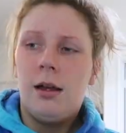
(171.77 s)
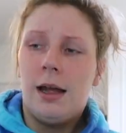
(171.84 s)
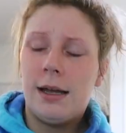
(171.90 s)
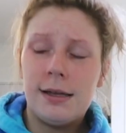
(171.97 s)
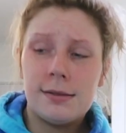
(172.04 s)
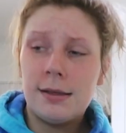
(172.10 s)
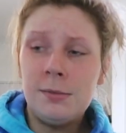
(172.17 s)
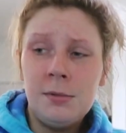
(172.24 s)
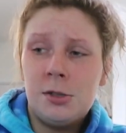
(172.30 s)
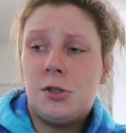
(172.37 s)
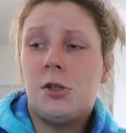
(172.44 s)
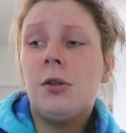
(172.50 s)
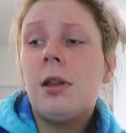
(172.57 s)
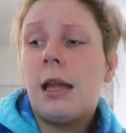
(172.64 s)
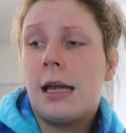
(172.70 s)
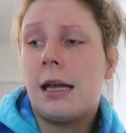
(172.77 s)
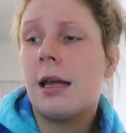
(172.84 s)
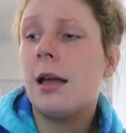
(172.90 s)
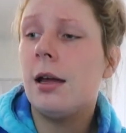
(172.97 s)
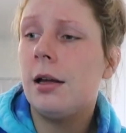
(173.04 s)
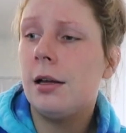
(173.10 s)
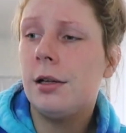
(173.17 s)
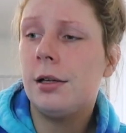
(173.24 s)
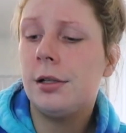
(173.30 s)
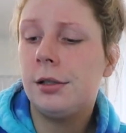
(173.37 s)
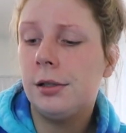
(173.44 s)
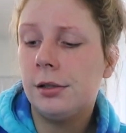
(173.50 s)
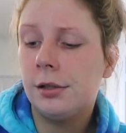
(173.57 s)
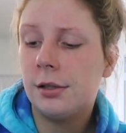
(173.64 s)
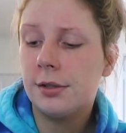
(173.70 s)
I guess I'm gonna do like,
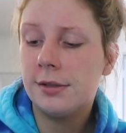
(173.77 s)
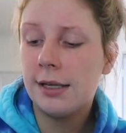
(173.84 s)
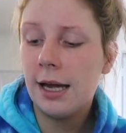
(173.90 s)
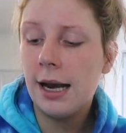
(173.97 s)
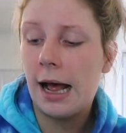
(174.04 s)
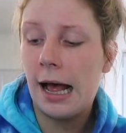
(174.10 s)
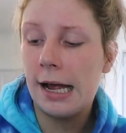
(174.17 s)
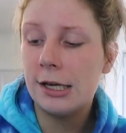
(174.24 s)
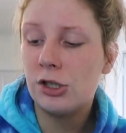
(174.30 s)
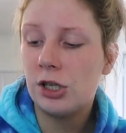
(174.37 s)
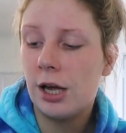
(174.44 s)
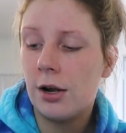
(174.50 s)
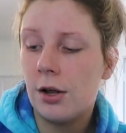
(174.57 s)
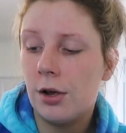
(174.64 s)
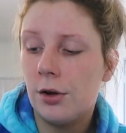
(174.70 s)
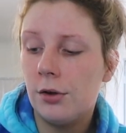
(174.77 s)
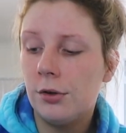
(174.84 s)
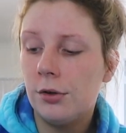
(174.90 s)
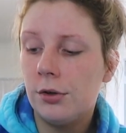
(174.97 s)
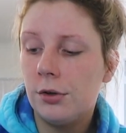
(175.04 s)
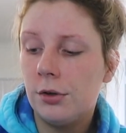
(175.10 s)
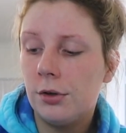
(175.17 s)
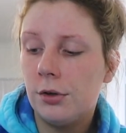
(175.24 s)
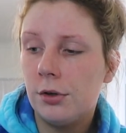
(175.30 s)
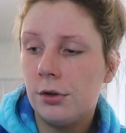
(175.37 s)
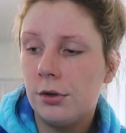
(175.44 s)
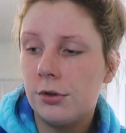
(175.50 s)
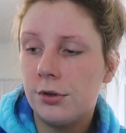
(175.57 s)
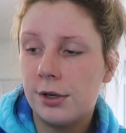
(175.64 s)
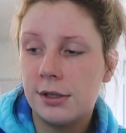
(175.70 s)
cause I got eyeshadow.
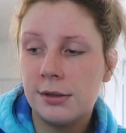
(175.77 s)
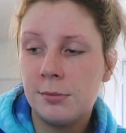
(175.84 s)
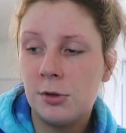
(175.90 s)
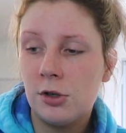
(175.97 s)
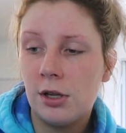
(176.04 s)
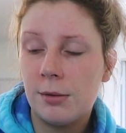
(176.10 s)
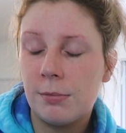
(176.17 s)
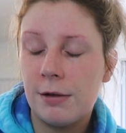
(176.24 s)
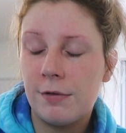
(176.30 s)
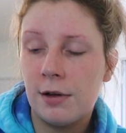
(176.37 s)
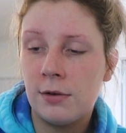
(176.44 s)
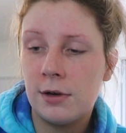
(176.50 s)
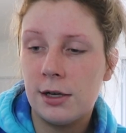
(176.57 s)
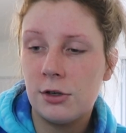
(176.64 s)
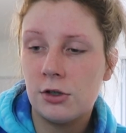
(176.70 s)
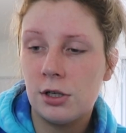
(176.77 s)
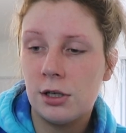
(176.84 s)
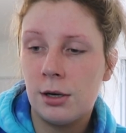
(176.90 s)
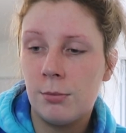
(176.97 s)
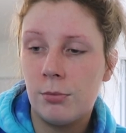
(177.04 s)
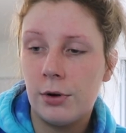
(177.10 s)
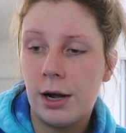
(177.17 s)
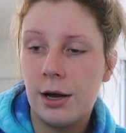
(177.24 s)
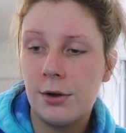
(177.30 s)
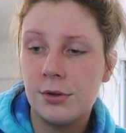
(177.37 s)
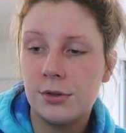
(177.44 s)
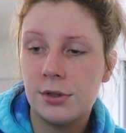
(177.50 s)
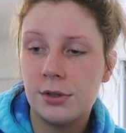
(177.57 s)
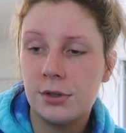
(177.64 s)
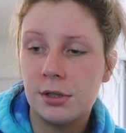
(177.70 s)
So I guess I'm gonna do like my foundation and
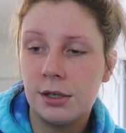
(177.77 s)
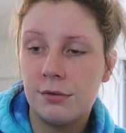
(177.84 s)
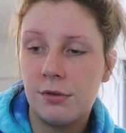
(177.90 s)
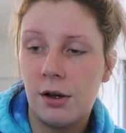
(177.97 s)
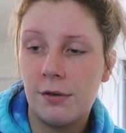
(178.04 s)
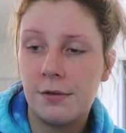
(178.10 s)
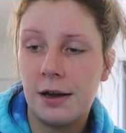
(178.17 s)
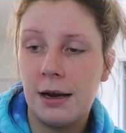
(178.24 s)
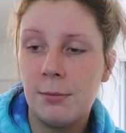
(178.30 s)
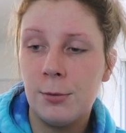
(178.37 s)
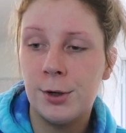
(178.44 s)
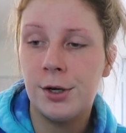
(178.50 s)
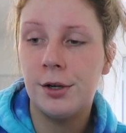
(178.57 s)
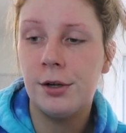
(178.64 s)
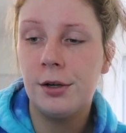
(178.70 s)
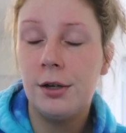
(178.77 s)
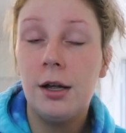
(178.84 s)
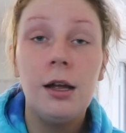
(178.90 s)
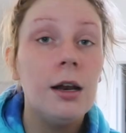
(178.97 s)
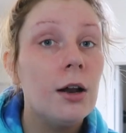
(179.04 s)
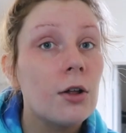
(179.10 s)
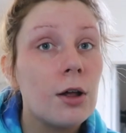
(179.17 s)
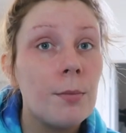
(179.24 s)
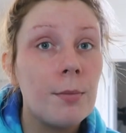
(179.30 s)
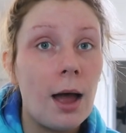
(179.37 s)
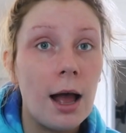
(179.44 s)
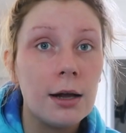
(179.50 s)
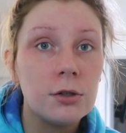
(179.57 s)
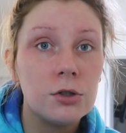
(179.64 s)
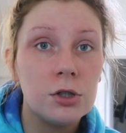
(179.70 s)
brows and stuff off camera. And I'll come
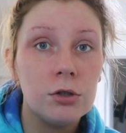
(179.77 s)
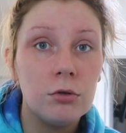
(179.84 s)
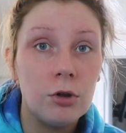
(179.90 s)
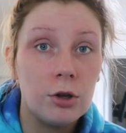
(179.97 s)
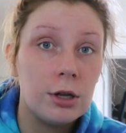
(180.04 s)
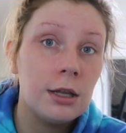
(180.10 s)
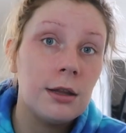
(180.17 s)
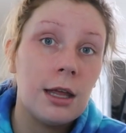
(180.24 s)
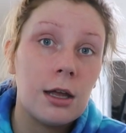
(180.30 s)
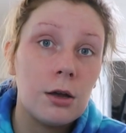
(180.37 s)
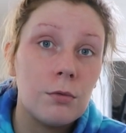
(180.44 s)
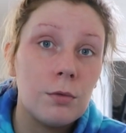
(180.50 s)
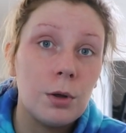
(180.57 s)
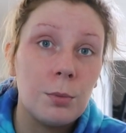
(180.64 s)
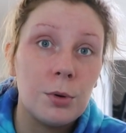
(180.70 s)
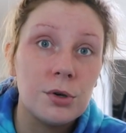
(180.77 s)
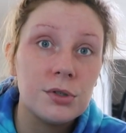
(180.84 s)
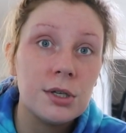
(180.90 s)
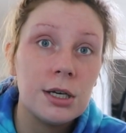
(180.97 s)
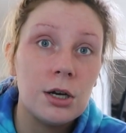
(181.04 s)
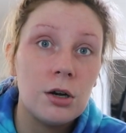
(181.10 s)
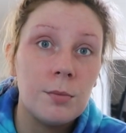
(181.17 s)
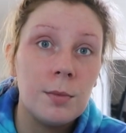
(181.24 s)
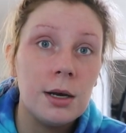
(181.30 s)
back to you looking like a real person here in a